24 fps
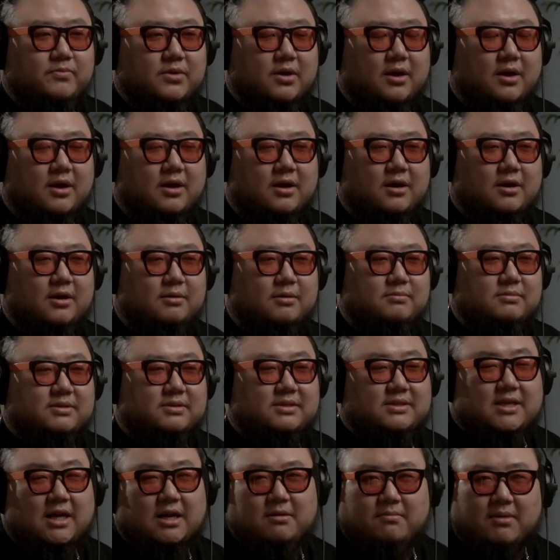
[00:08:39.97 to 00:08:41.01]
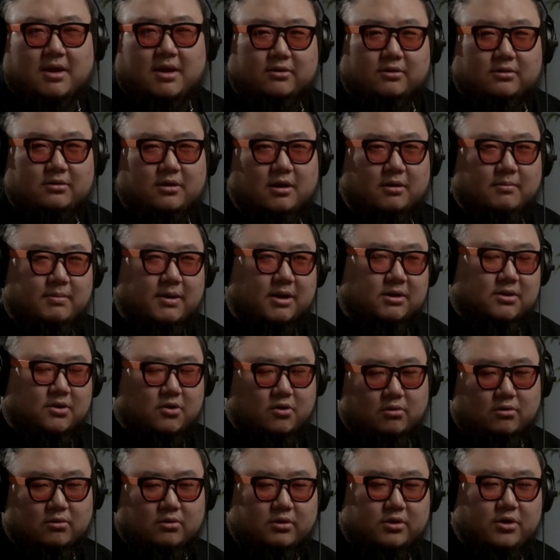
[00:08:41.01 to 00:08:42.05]
sentimental about their
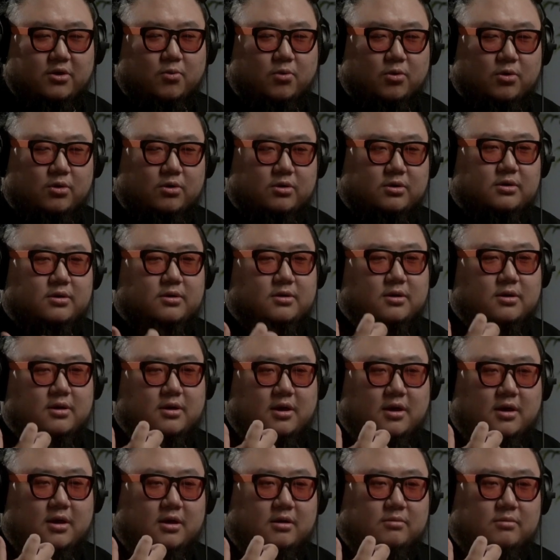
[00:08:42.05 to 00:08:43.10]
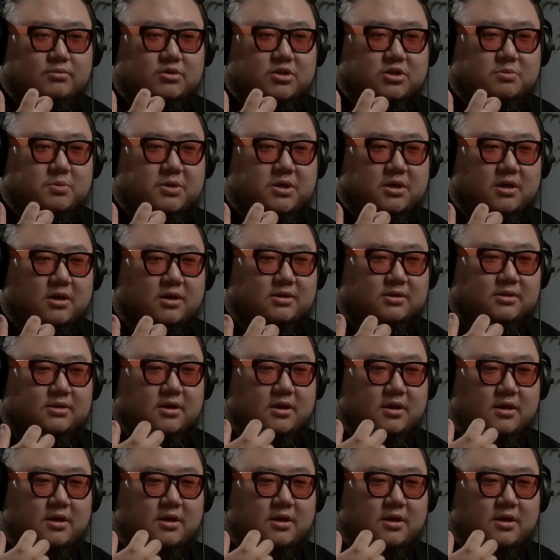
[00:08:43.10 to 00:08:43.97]
earlier work, just because